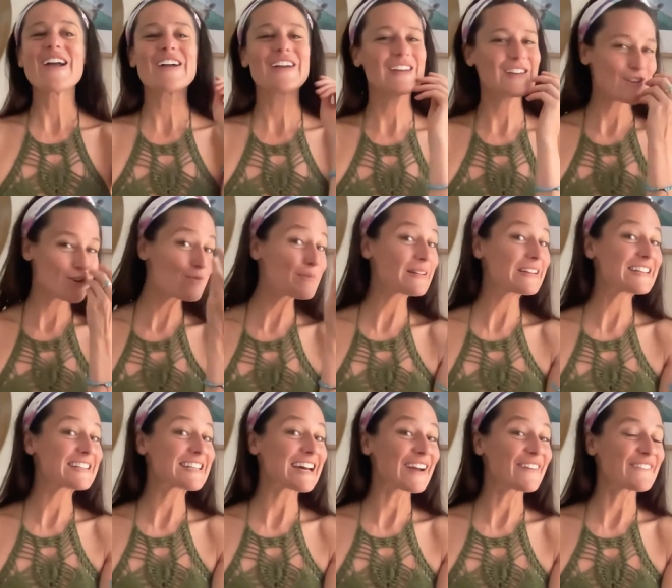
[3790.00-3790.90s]

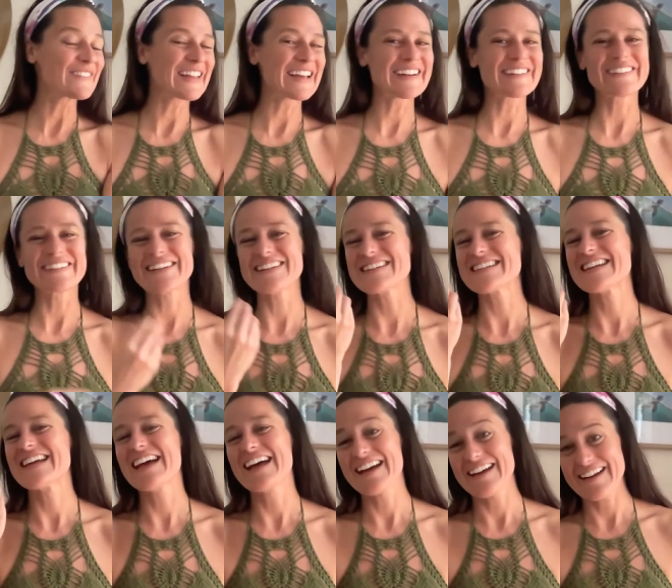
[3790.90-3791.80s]
Human type language
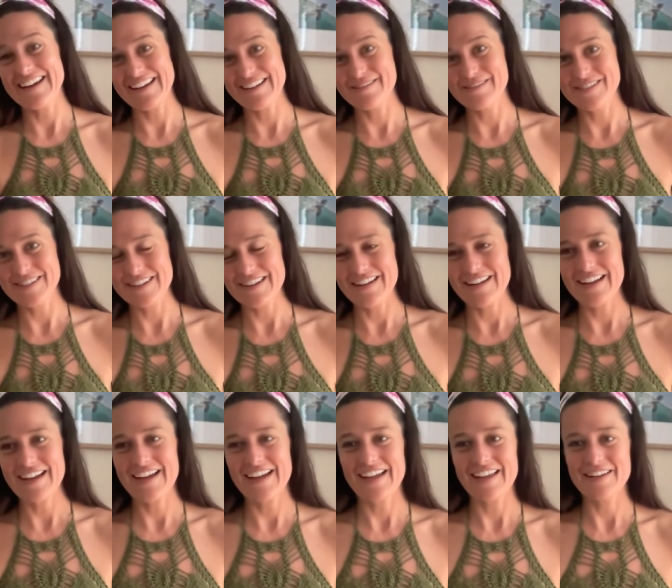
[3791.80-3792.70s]
and
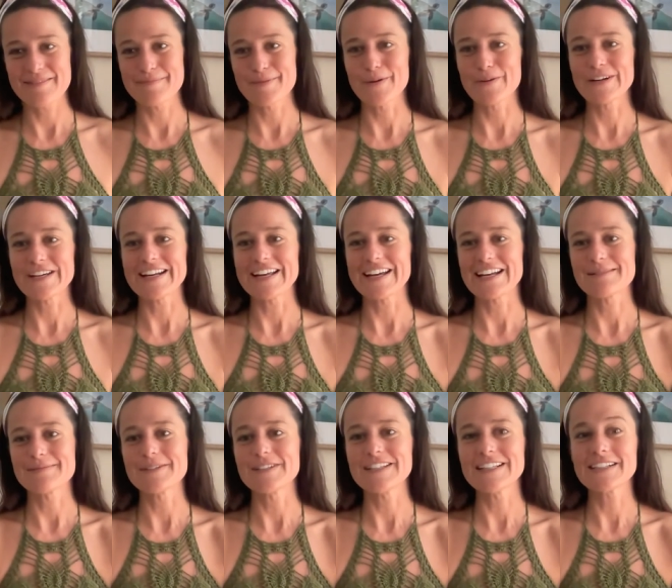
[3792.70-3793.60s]
marine
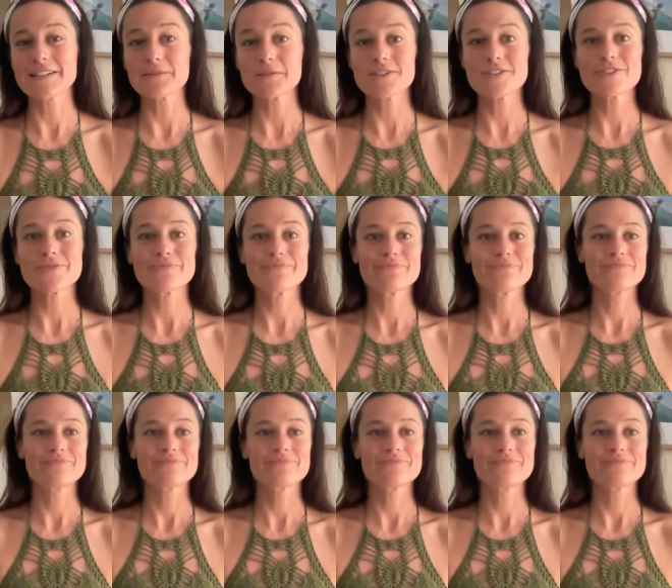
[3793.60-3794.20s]
animal language.